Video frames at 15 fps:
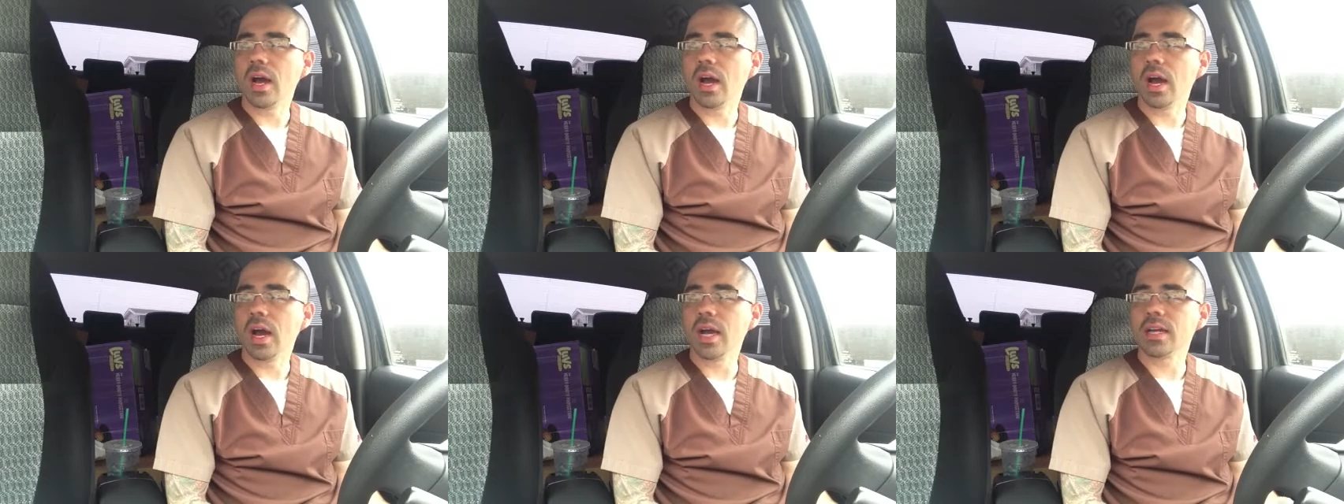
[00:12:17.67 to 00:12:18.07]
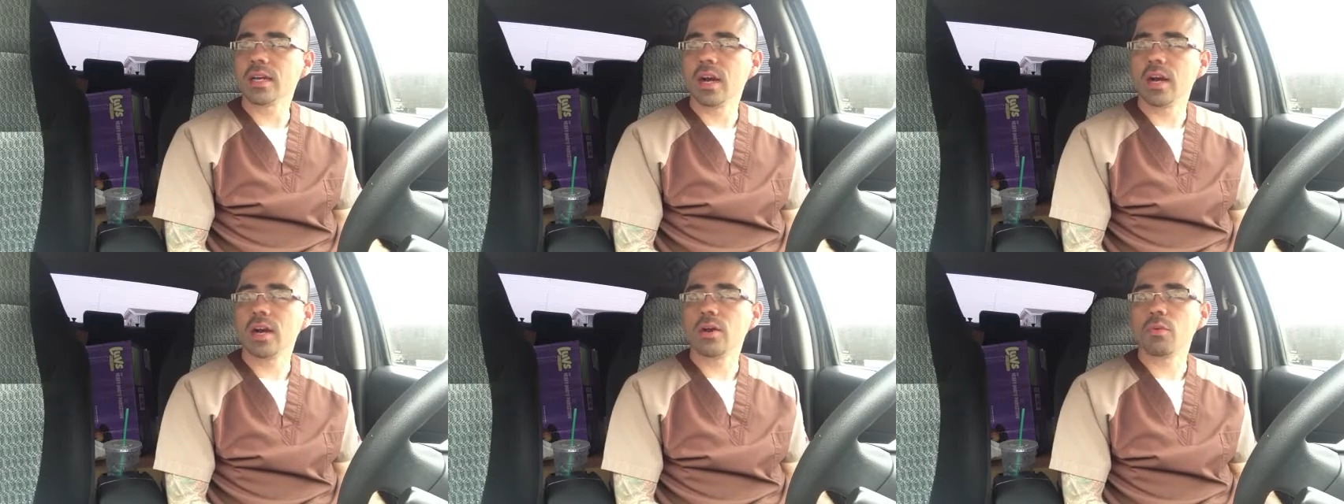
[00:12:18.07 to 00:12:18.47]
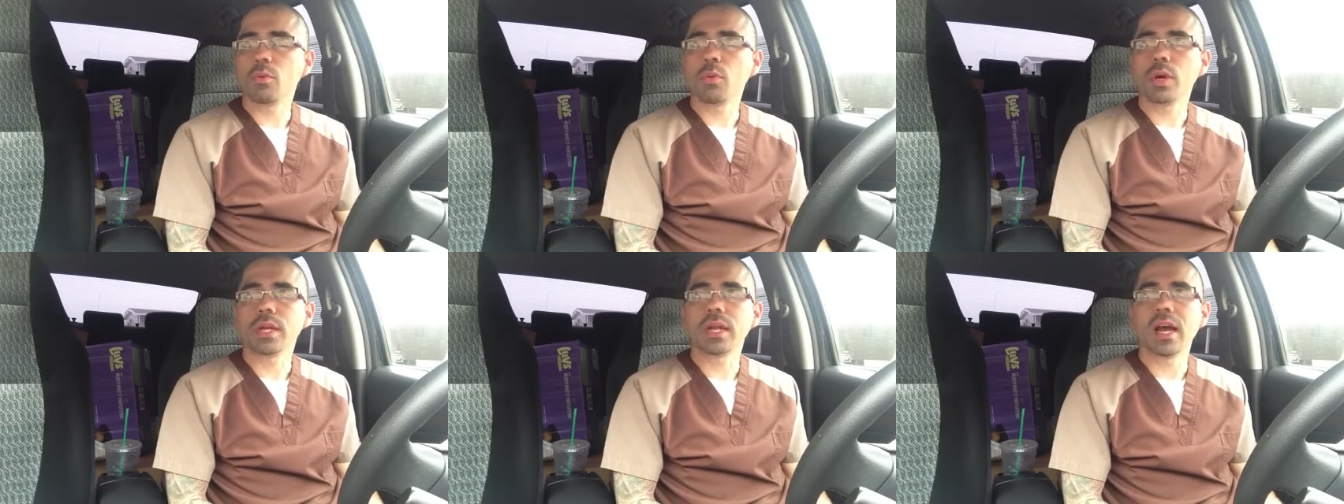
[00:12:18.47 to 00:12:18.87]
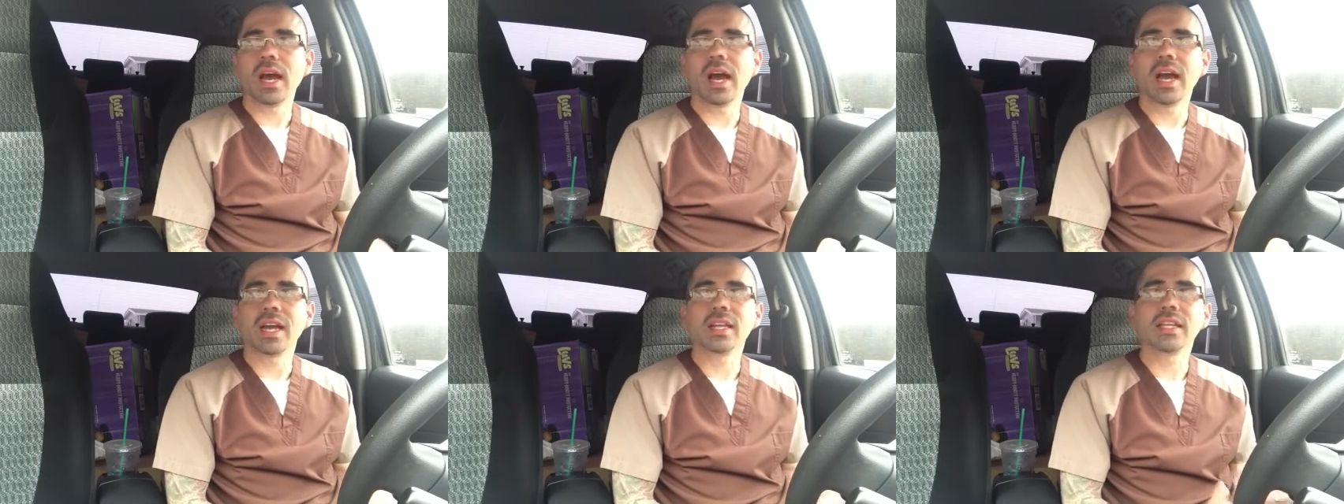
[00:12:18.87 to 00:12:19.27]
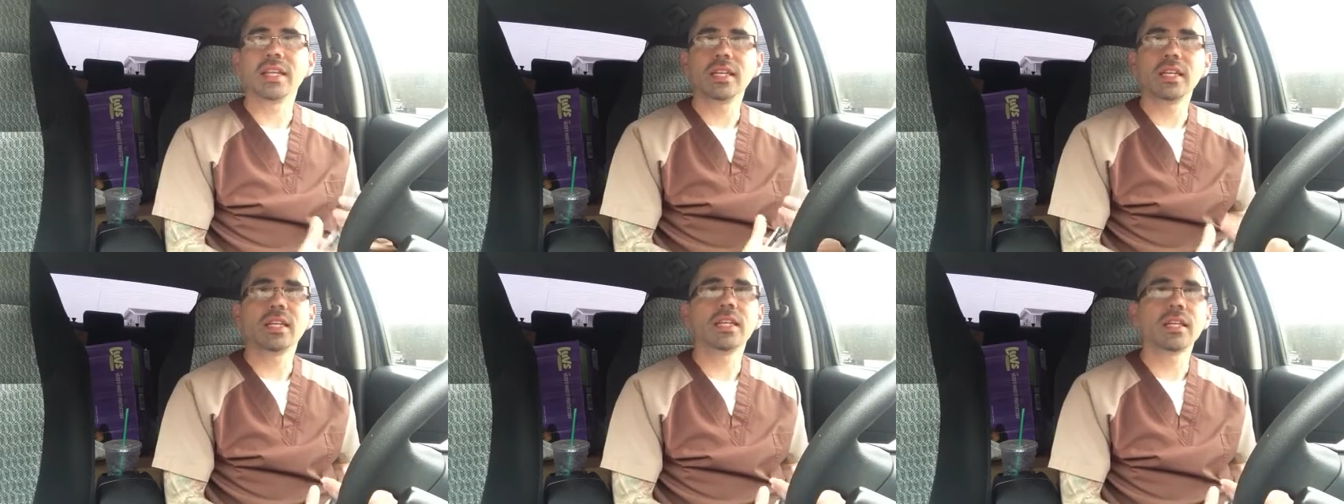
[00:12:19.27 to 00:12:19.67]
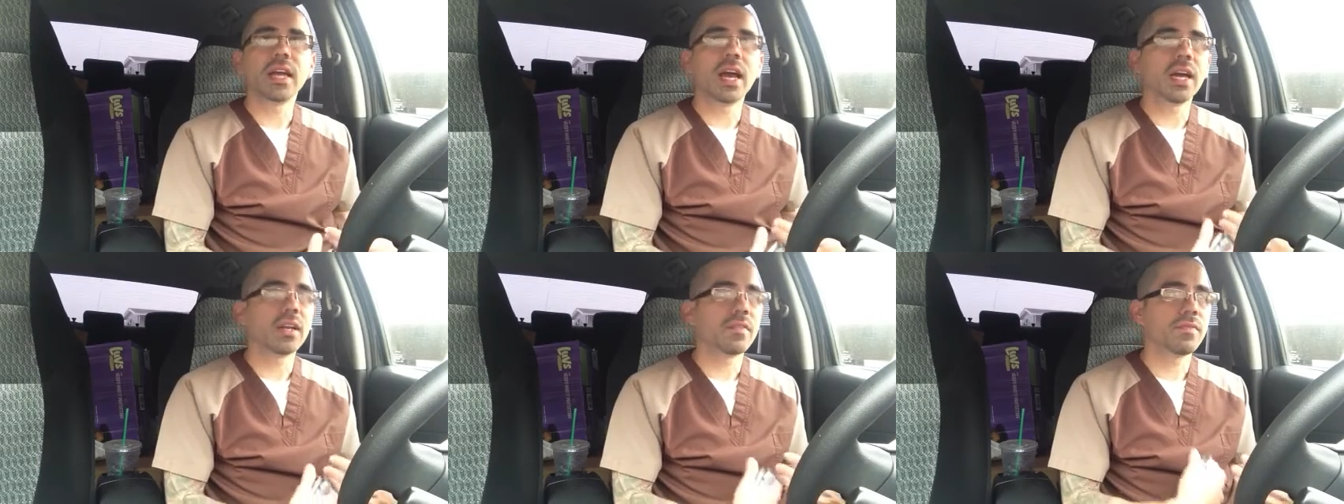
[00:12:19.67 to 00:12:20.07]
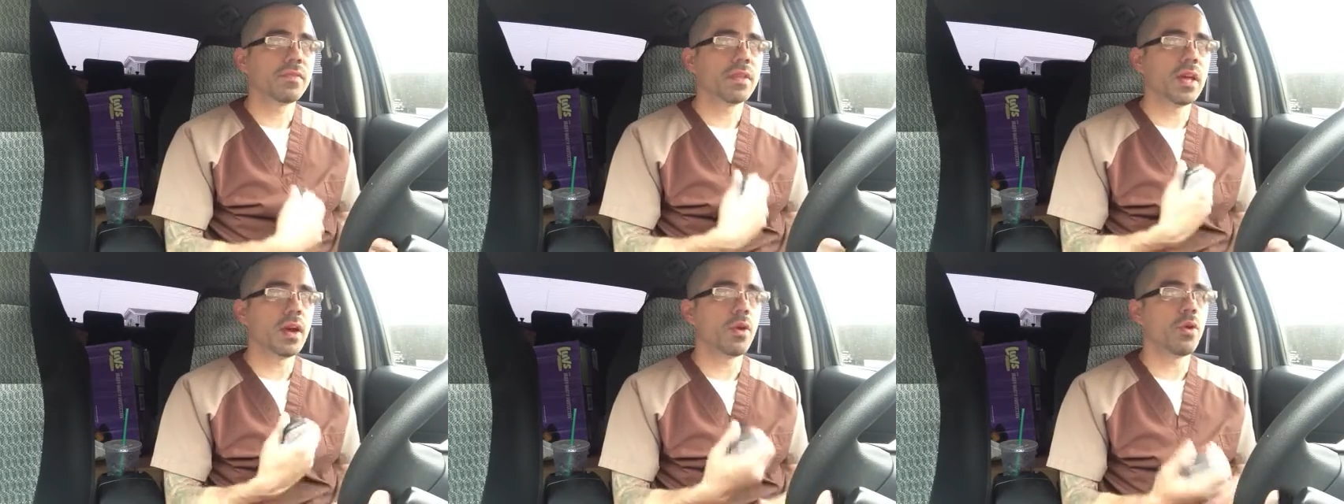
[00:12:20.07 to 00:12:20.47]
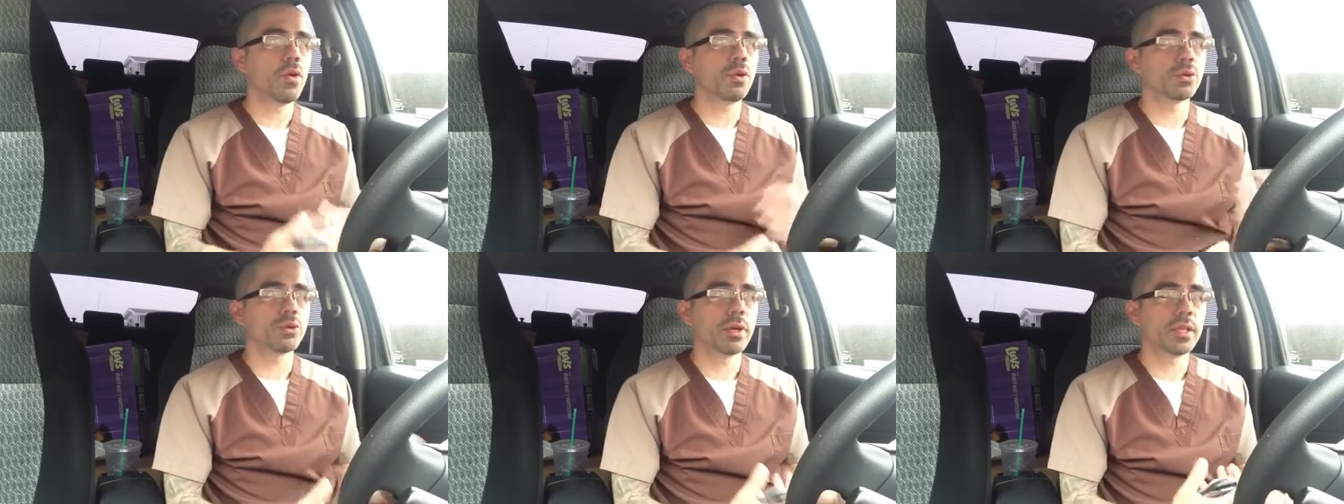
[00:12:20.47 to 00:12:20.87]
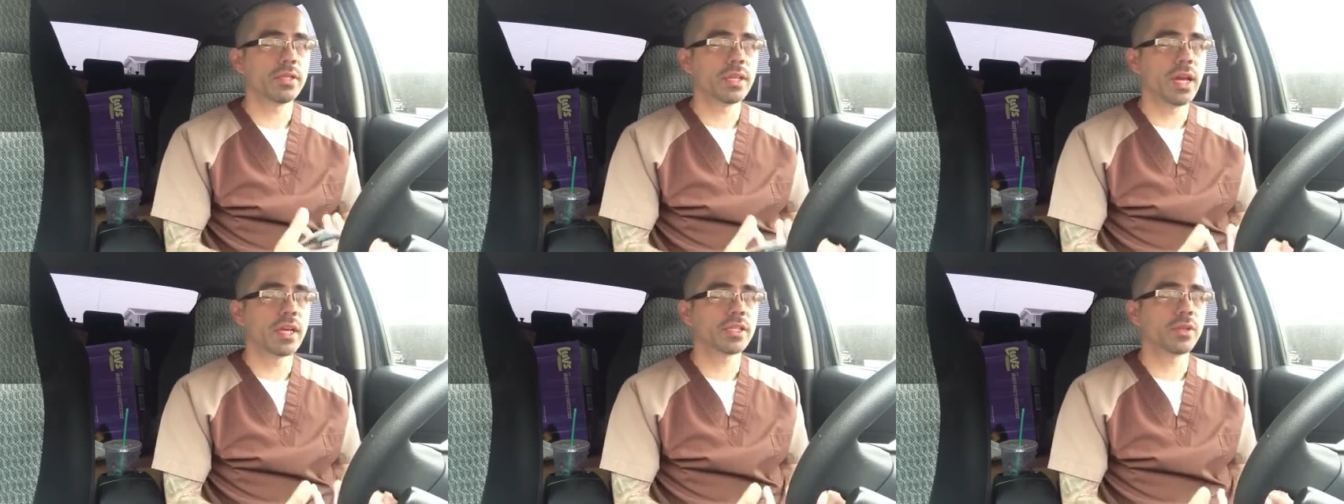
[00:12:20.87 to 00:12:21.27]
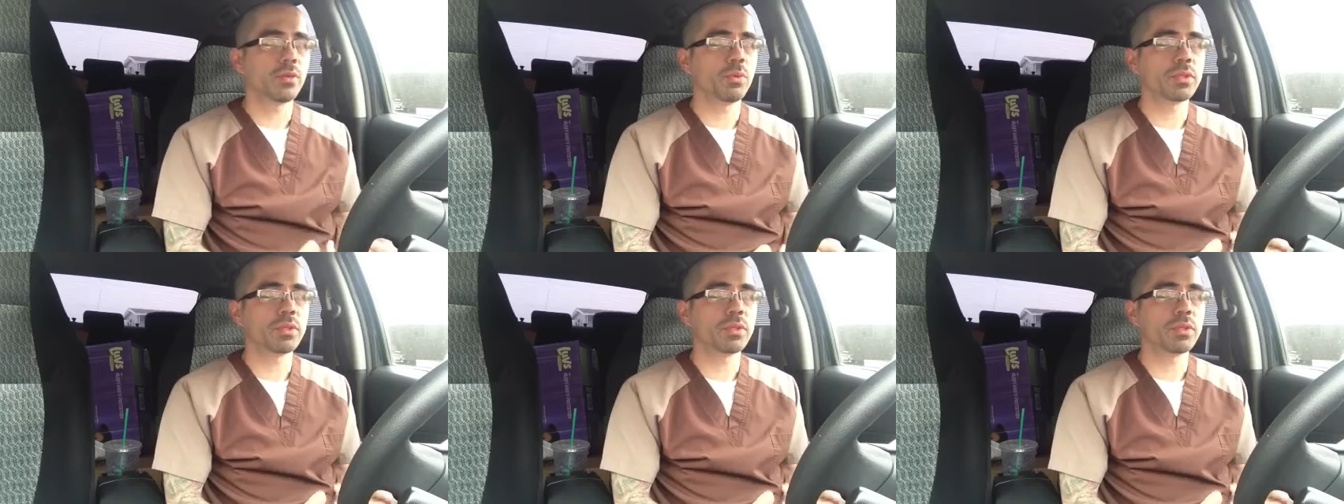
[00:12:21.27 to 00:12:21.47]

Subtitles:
I got what I needed out of that whole transaction,